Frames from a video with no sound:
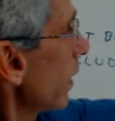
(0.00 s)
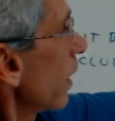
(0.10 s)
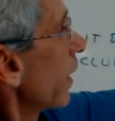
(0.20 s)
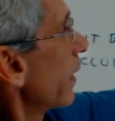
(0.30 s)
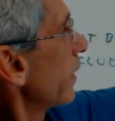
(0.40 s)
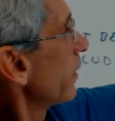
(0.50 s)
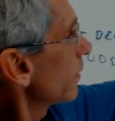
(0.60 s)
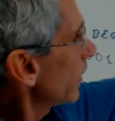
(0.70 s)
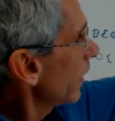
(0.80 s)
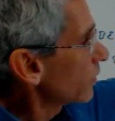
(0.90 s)
yeah, and in
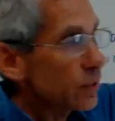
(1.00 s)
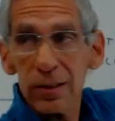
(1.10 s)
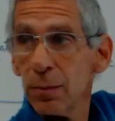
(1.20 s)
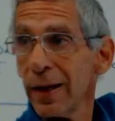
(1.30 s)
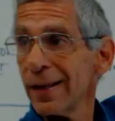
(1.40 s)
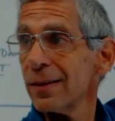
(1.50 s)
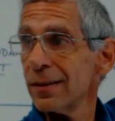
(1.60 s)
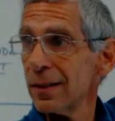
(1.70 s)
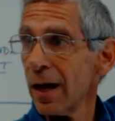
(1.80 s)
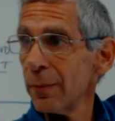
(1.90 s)
this case, let's make the
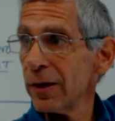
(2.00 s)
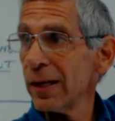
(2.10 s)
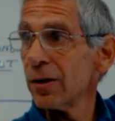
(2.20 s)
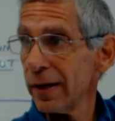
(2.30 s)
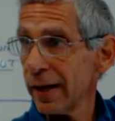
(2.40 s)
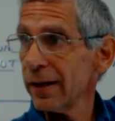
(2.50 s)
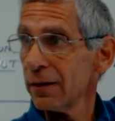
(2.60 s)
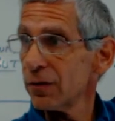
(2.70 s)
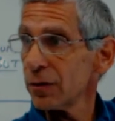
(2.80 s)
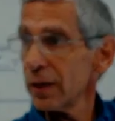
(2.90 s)
denominator
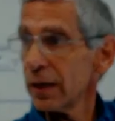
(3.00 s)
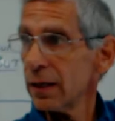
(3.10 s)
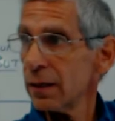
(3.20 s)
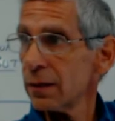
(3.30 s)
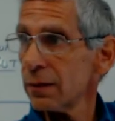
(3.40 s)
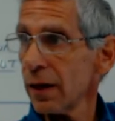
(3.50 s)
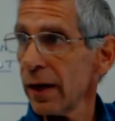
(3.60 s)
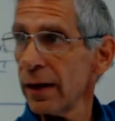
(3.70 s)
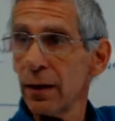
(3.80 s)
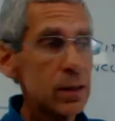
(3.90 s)
negative 3,
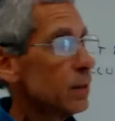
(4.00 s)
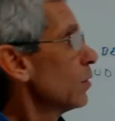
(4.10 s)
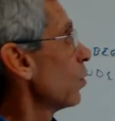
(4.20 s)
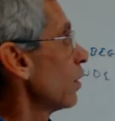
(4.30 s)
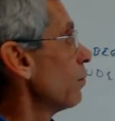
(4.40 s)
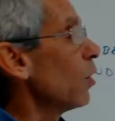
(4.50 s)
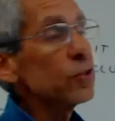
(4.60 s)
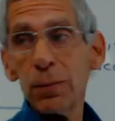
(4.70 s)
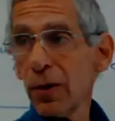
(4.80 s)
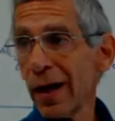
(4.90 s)
right? Or
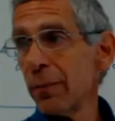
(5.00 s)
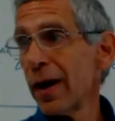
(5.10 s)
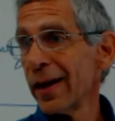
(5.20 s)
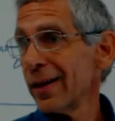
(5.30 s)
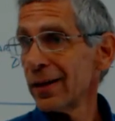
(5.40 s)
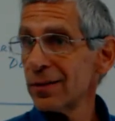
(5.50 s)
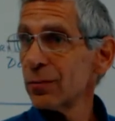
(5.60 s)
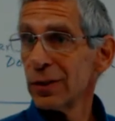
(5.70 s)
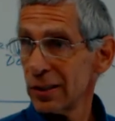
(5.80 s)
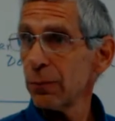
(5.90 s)
multiply by
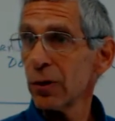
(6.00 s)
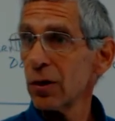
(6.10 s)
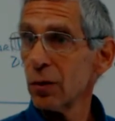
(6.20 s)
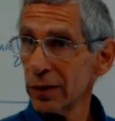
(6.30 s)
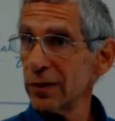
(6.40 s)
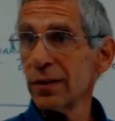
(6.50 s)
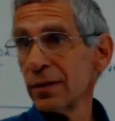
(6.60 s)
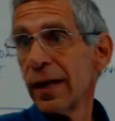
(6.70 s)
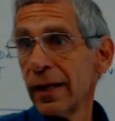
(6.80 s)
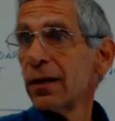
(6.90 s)
its reciprocal, which
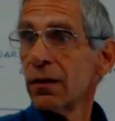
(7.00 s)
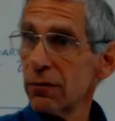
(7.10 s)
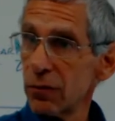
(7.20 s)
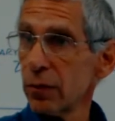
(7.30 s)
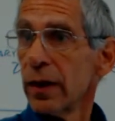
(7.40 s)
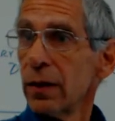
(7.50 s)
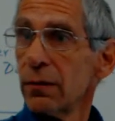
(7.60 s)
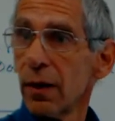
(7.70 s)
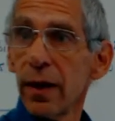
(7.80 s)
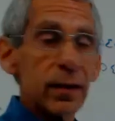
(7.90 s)
is negative 3,
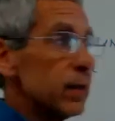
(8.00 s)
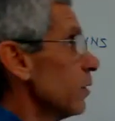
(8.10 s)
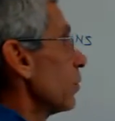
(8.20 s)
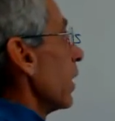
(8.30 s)
right? Either